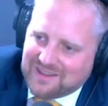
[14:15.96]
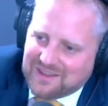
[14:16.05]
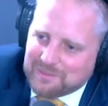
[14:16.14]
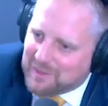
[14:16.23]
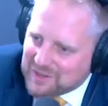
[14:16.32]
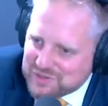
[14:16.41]

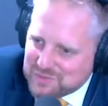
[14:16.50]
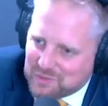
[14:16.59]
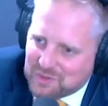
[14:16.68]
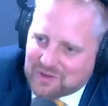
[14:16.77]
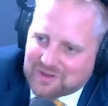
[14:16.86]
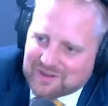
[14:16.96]
much
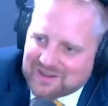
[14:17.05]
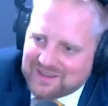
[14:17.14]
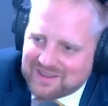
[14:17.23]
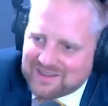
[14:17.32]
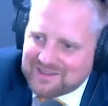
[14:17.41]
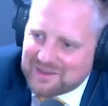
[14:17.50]
more
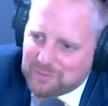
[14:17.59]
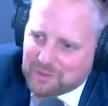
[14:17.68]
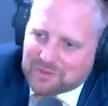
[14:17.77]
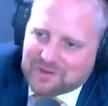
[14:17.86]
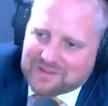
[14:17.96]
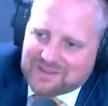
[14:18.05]

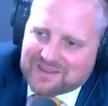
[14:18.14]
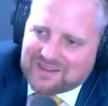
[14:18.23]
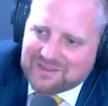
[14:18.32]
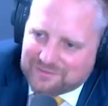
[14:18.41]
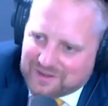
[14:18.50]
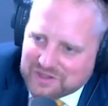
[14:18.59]

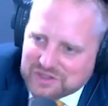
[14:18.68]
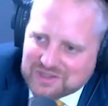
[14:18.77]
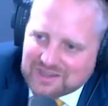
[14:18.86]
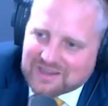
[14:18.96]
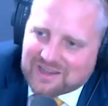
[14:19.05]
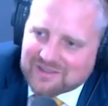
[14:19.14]
democratically
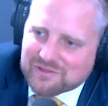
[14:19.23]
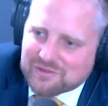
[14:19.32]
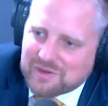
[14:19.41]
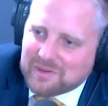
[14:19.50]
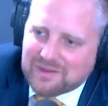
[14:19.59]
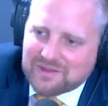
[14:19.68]
functioning
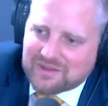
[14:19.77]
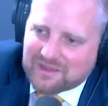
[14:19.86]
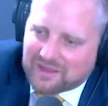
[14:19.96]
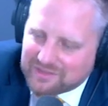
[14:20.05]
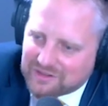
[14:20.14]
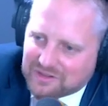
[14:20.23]
country,
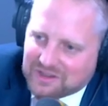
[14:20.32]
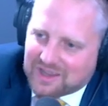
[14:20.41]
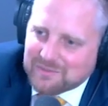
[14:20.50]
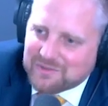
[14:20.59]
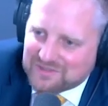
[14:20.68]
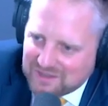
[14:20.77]
100
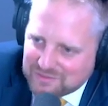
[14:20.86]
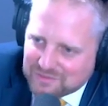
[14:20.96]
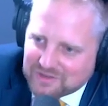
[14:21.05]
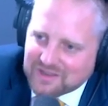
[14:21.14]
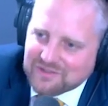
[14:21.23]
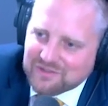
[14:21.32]
times
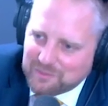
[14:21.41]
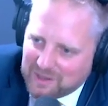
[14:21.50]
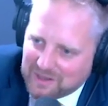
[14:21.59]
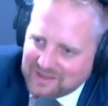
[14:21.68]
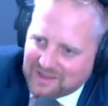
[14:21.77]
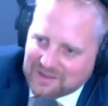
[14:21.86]
safer than
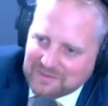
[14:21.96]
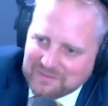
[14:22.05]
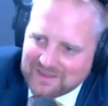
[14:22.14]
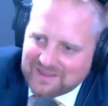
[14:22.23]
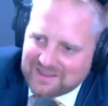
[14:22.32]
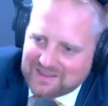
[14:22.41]
Somalia.
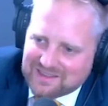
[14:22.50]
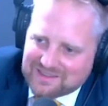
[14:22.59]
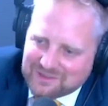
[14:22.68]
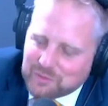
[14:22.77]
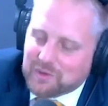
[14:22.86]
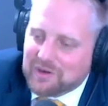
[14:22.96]
Yet
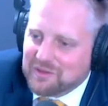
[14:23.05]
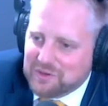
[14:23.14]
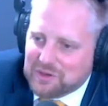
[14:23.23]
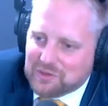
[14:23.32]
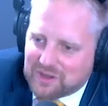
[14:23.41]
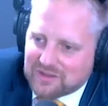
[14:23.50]
the world
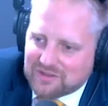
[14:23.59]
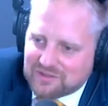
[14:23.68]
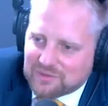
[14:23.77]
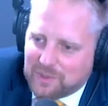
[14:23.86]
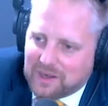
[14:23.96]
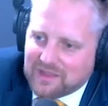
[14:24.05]
recognizes
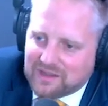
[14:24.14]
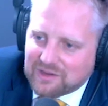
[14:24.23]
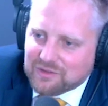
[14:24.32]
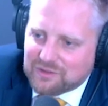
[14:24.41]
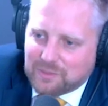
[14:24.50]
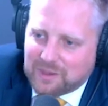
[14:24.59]
Somalia and
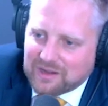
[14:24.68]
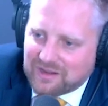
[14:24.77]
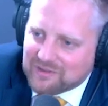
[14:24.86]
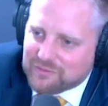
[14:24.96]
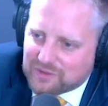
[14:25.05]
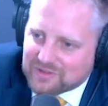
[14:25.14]
not
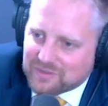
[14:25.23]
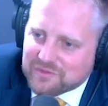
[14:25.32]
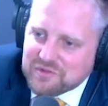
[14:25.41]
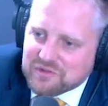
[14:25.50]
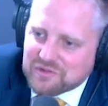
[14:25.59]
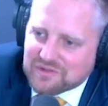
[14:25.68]
Somaliland for some
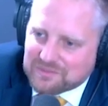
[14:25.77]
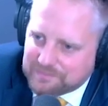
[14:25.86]
strange reason.